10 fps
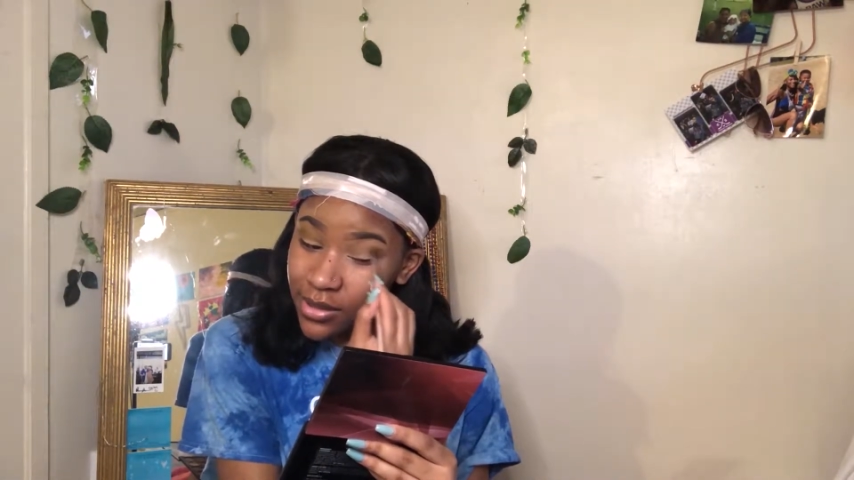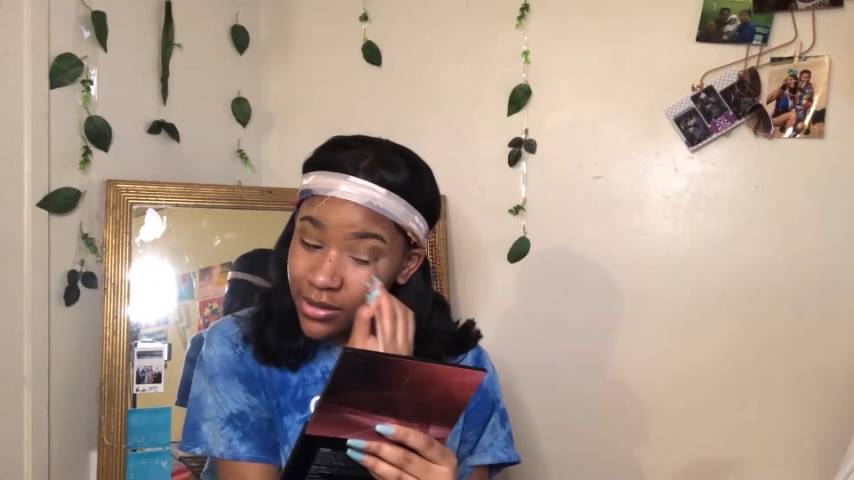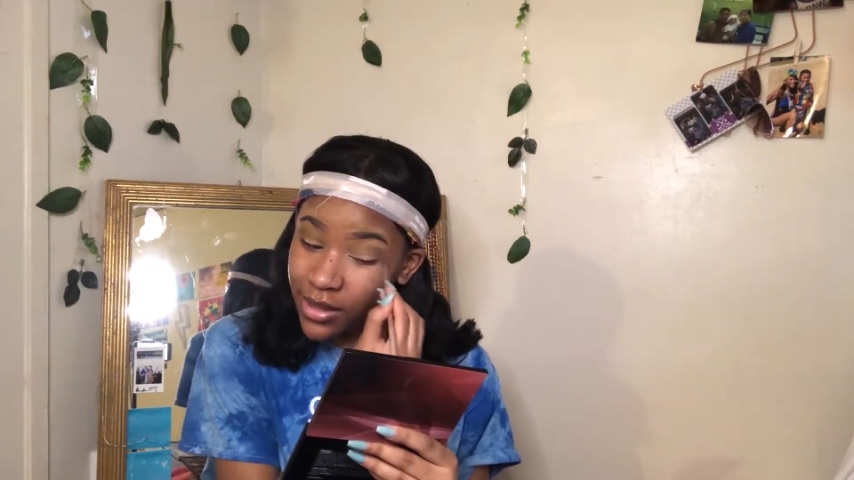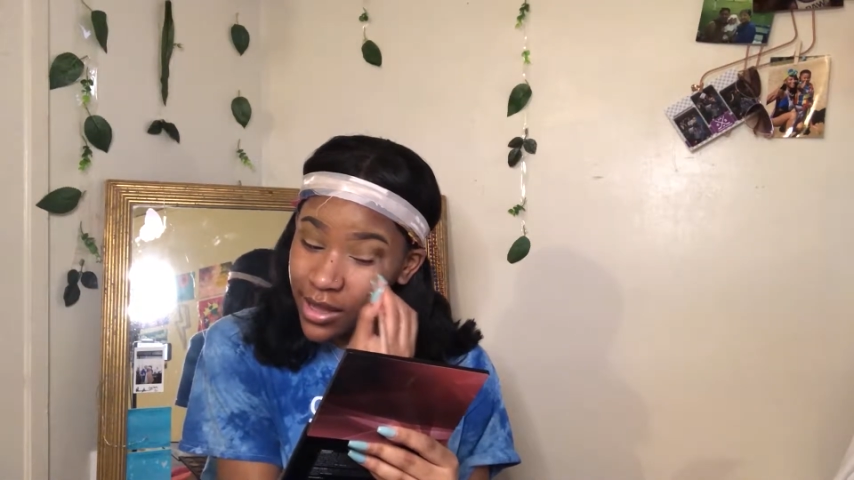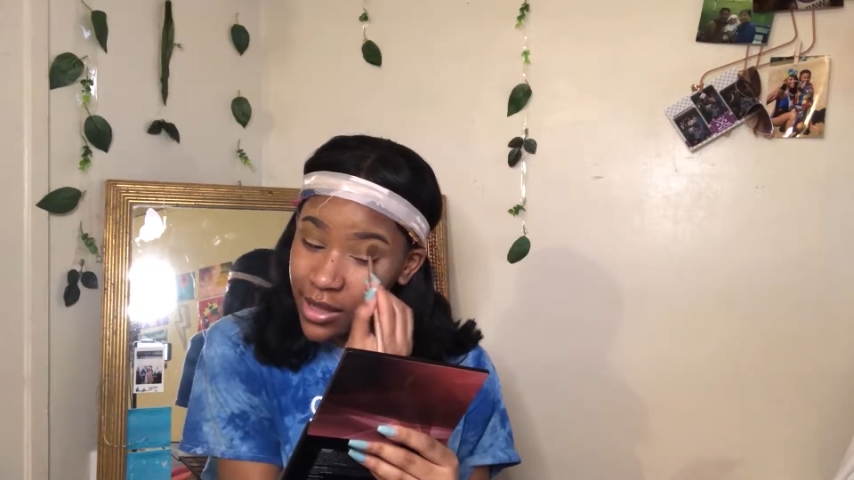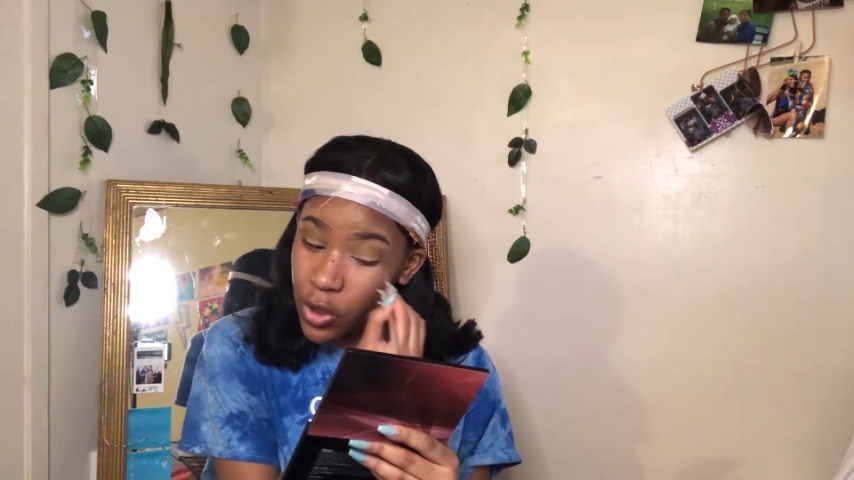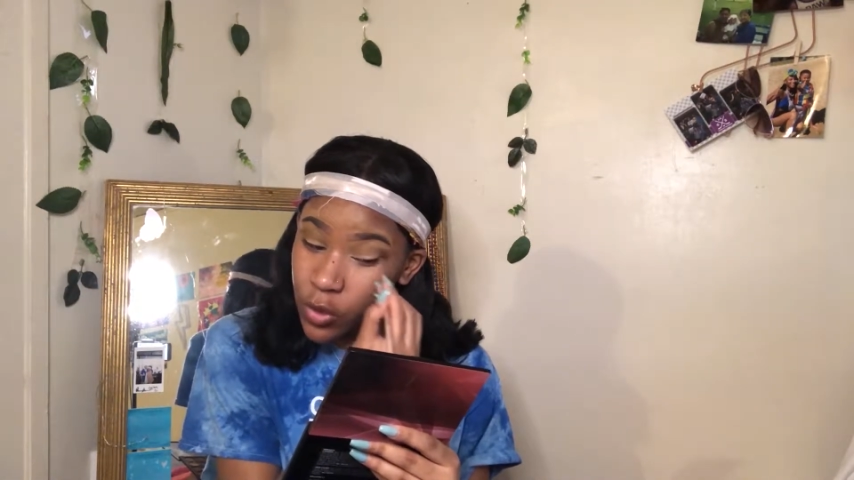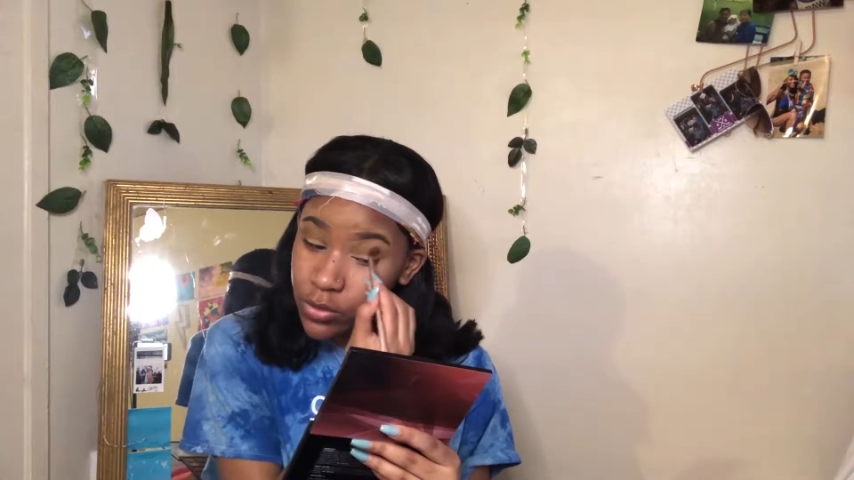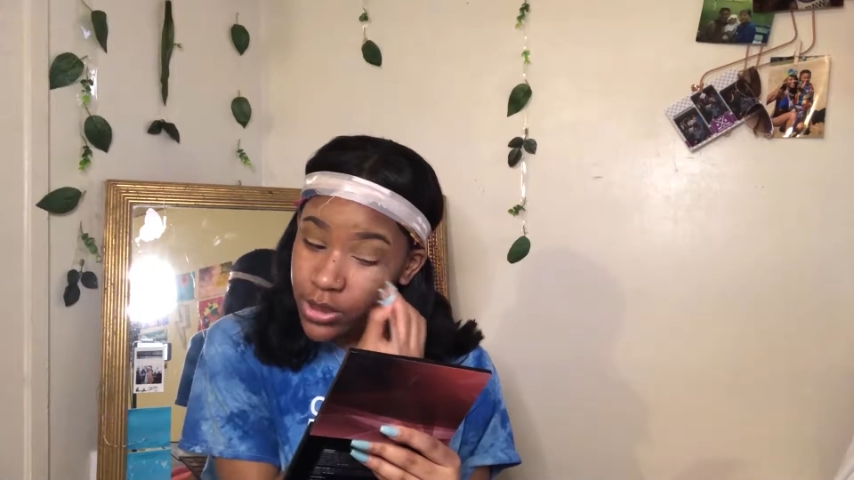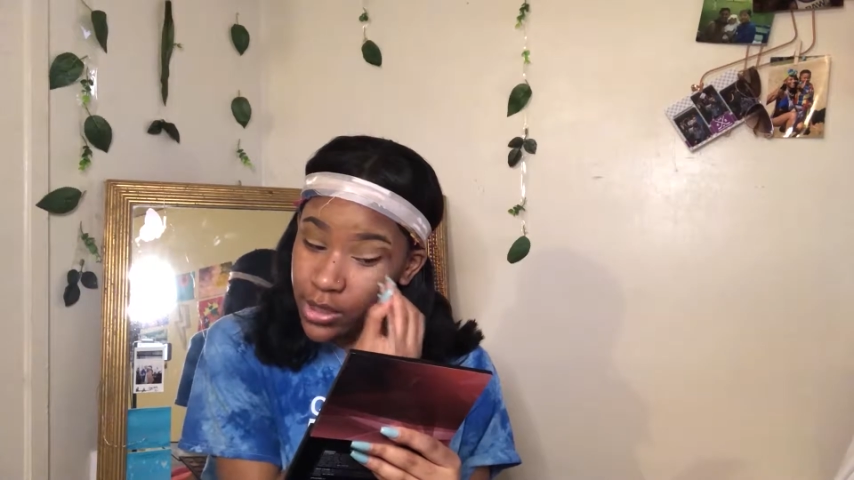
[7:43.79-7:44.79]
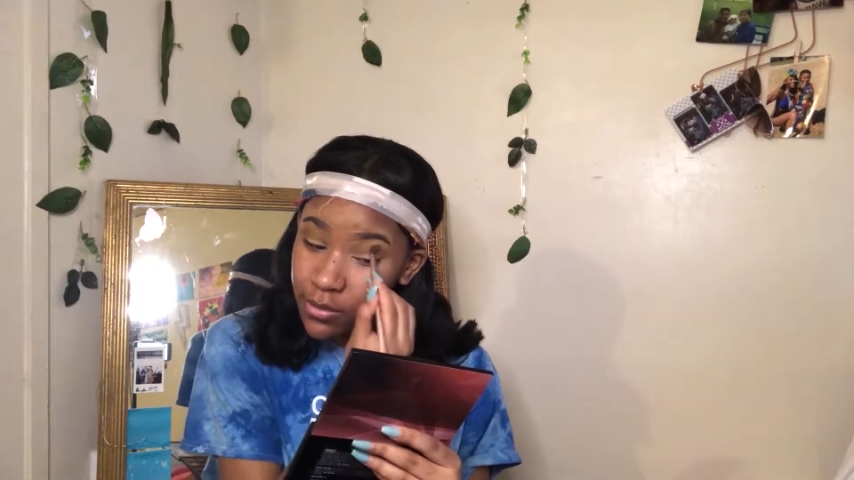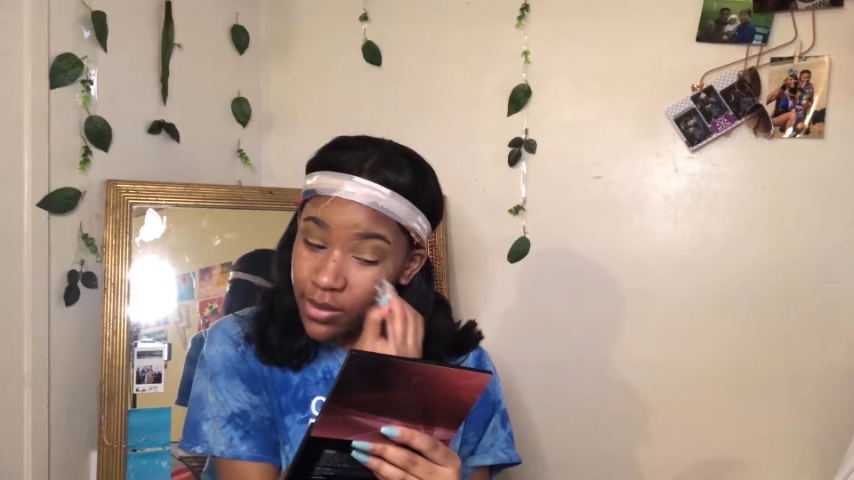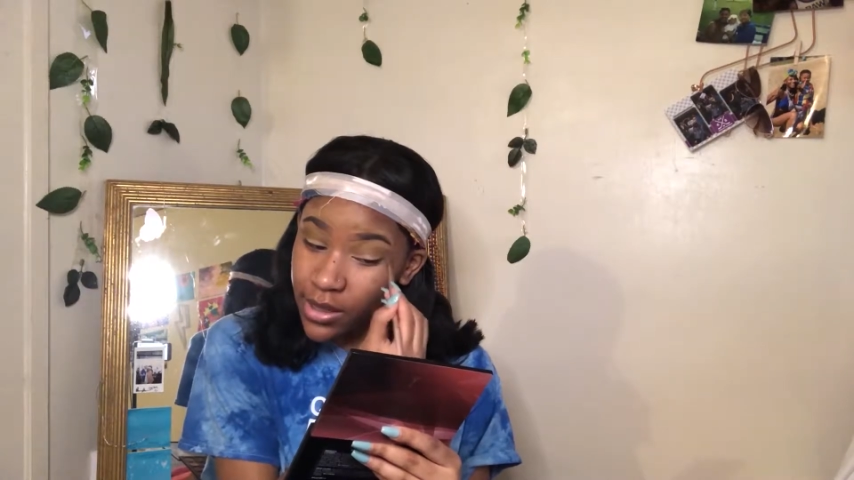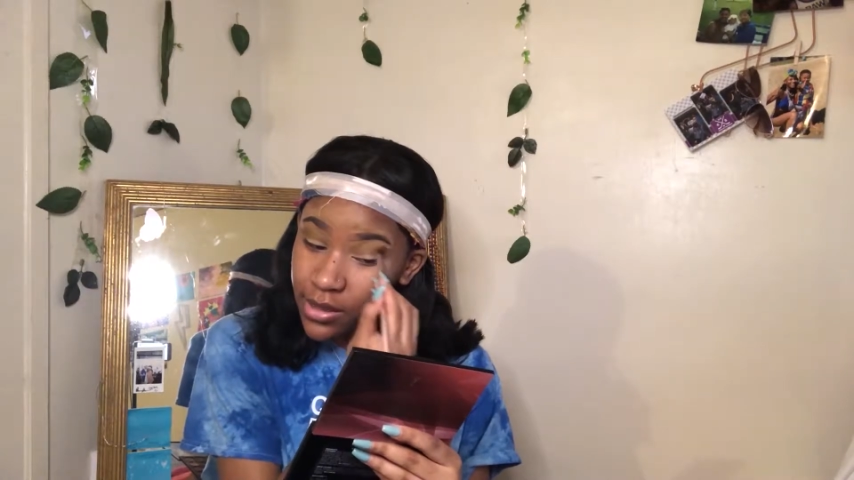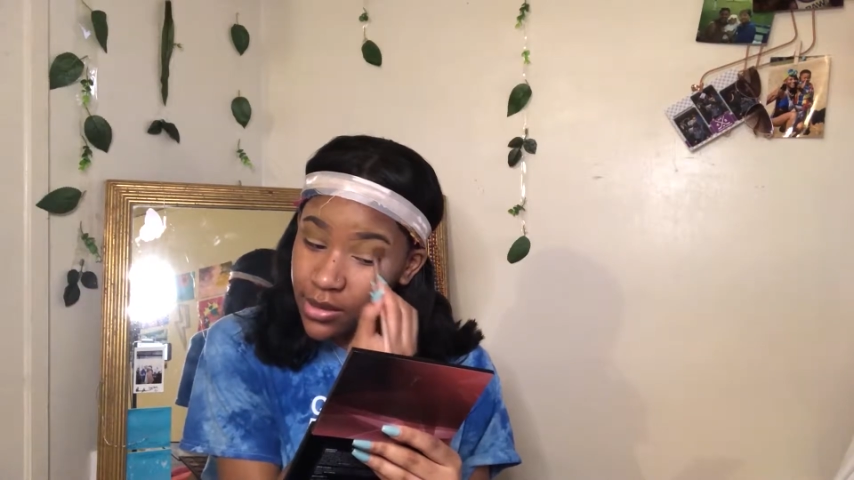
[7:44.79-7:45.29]
that OJ
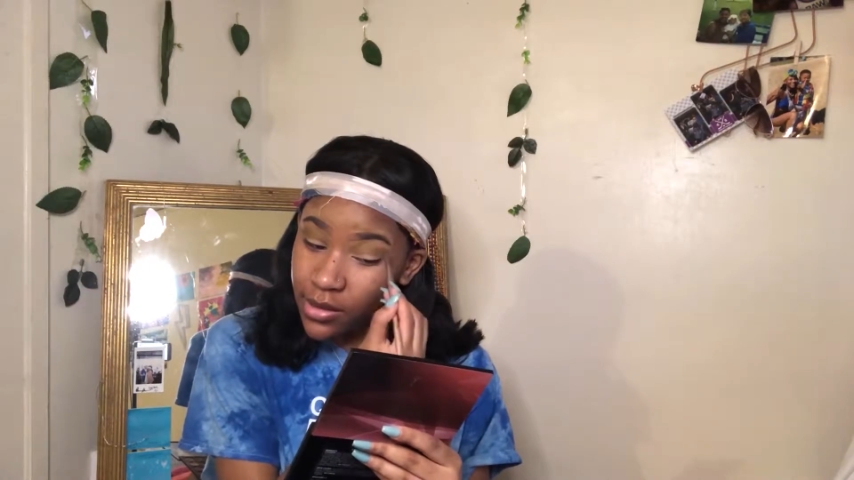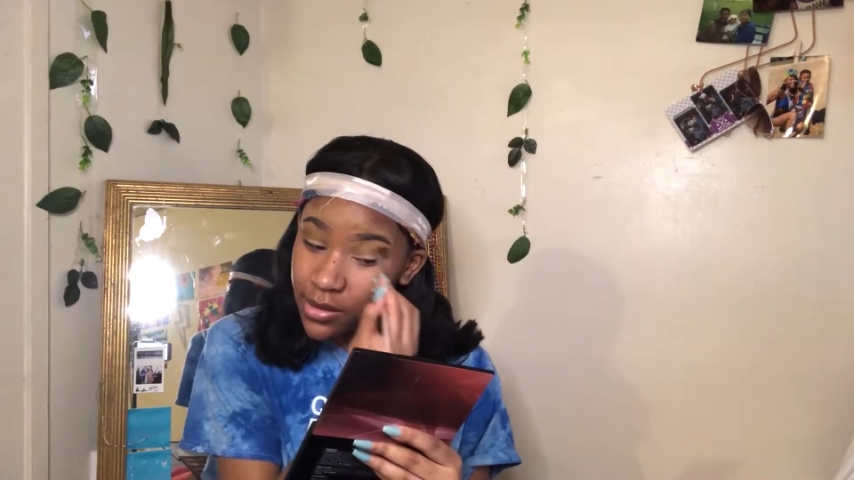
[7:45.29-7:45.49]
made a